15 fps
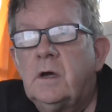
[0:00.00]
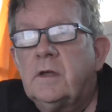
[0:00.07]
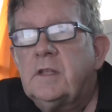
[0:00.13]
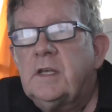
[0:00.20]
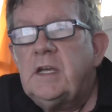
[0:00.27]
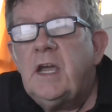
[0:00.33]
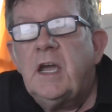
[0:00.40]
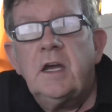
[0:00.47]

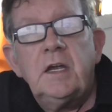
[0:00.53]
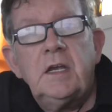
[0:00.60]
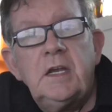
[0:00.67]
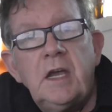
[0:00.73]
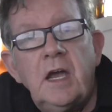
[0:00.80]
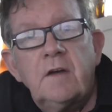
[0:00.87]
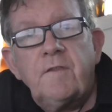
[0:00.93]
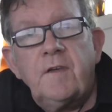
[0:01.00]
The
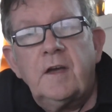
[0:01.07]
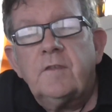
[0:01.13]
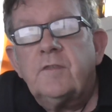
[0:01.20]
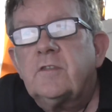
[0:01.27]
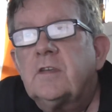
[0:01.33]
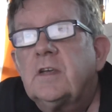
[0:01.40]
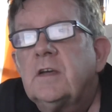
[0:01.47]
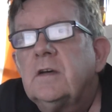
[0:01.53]

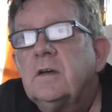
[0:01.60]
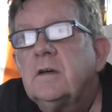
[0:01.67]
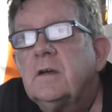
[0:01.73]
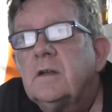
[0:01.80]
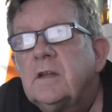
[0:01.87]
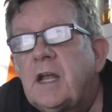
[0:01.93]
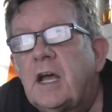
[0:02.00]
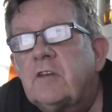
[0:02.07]
EFF's
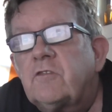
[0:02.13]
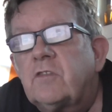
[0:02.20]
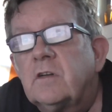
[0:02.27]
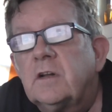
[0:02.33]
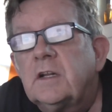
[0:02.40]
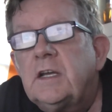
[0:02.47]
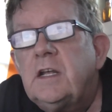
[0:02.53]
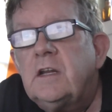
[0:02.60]

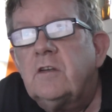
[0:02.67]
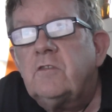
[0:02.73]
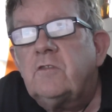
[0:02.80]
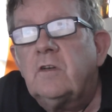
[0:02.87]
national leader,